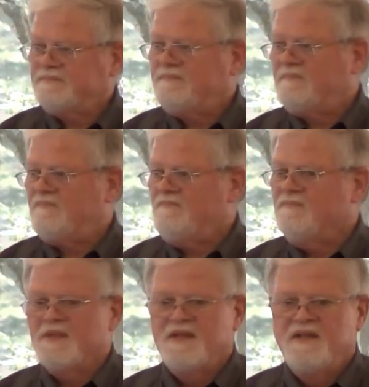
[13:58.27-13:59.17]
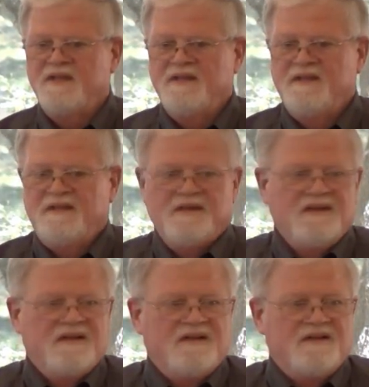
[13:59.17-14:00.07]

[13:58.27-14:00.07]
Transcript: No one is speaking in this clip.